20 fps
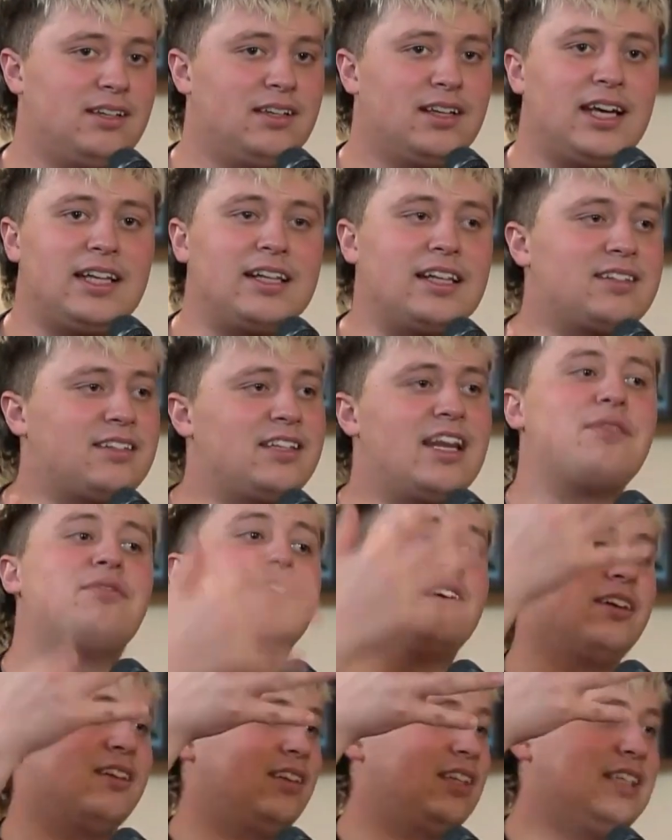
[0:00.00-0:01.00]
And that's never
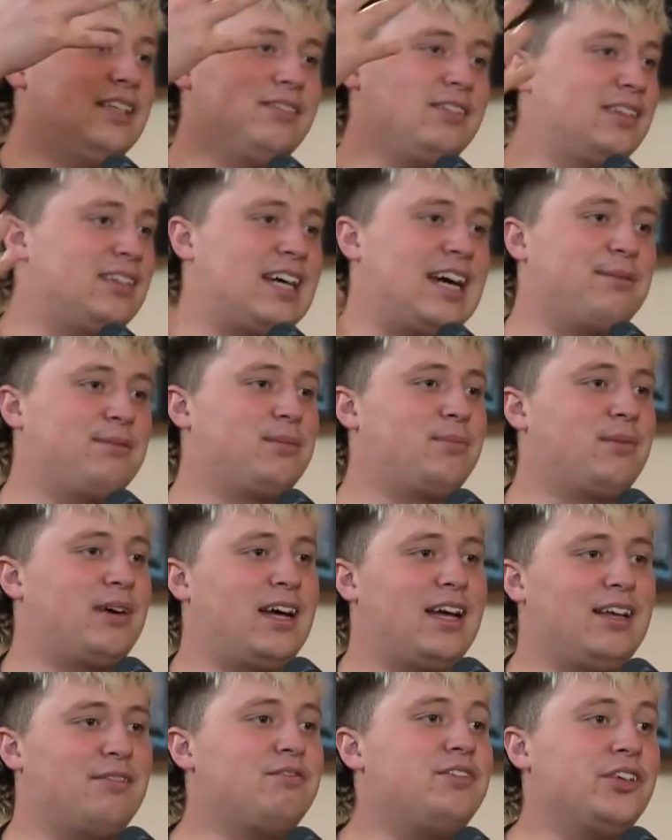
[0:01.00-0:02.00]
going to leave the top
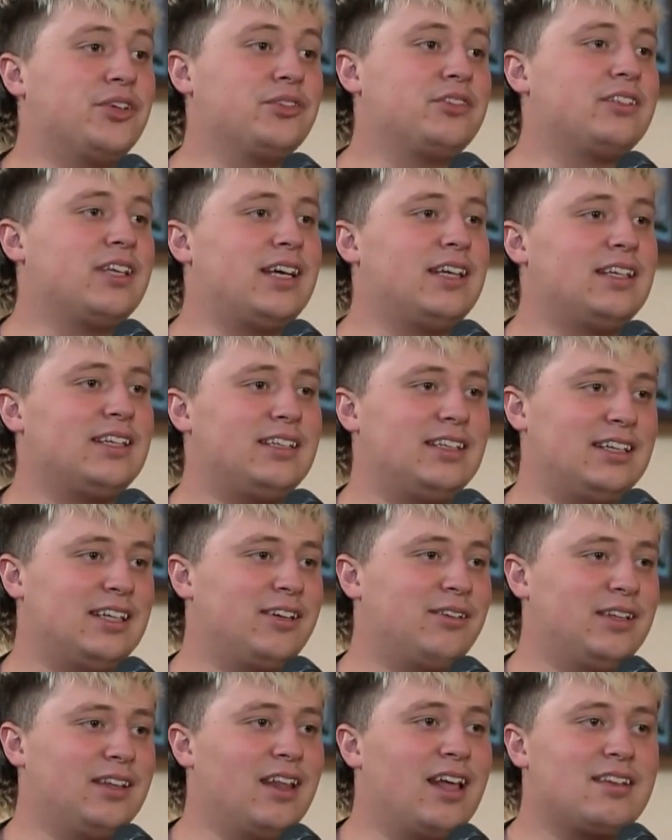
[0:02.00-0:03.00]
spot, it feels like, you know,
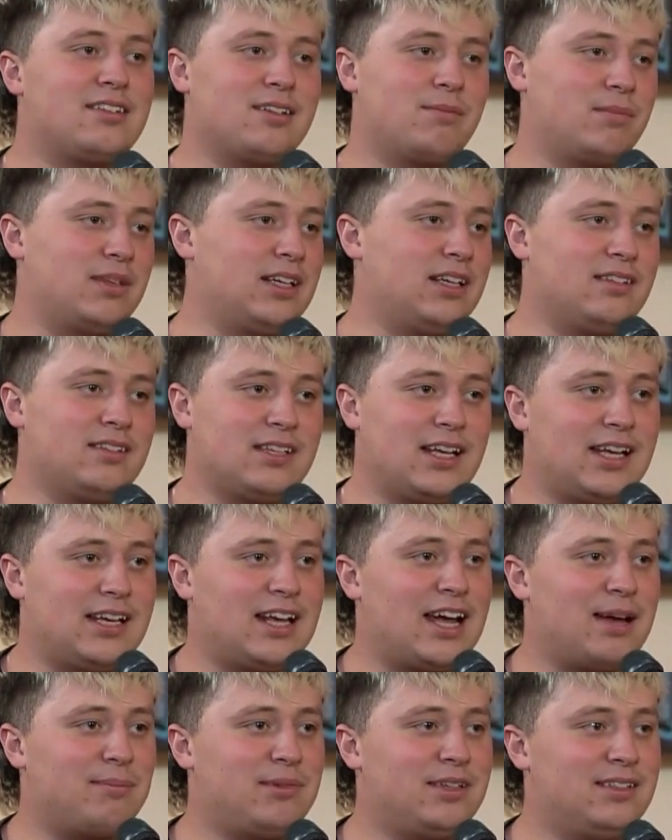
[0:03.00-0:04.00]
unless something insane
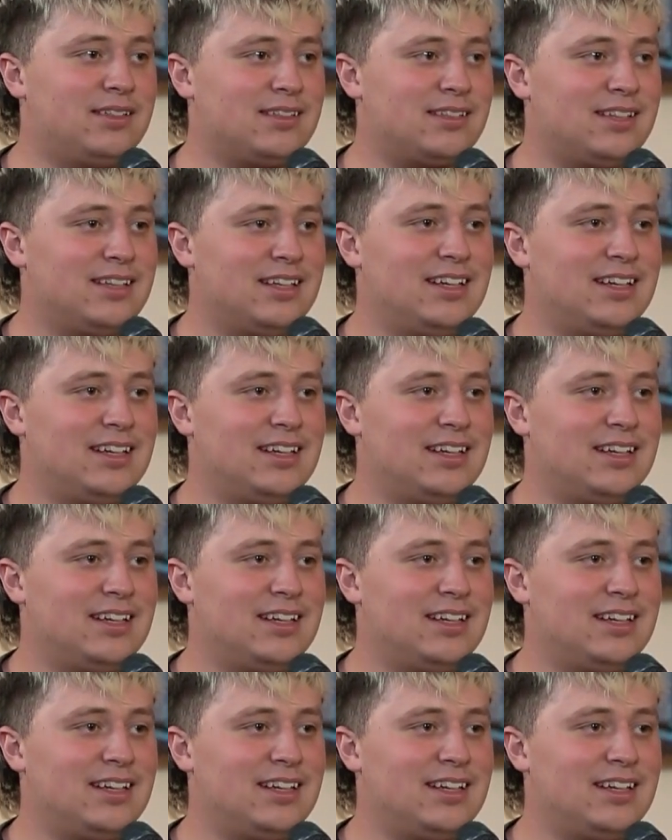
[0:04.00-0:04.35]
happens.